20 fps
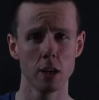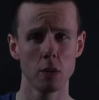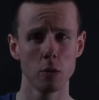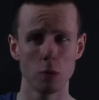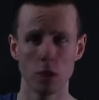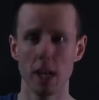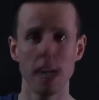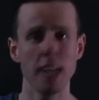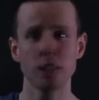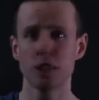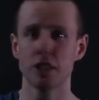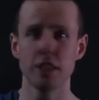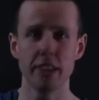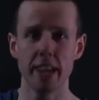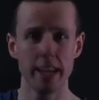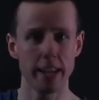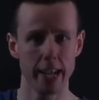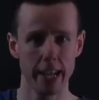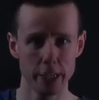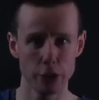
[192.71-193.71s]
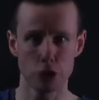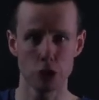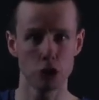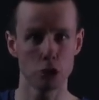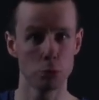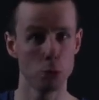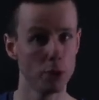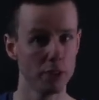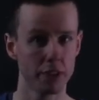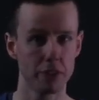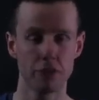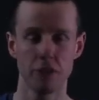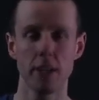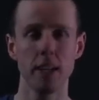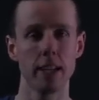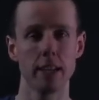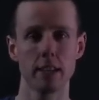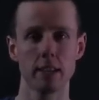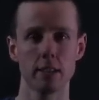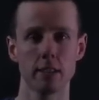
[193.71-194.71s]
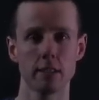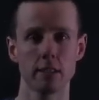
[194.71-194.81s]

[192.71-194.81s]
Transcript: well, actually then it is just moving freely.